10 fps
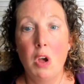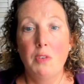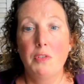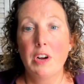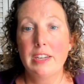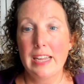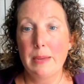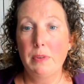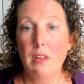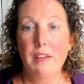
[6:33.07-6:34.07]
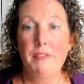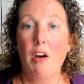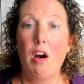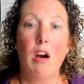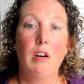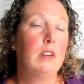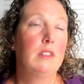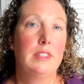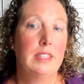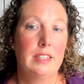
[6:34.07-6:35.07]
For example, if our
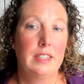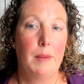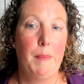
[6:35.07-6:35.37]
article system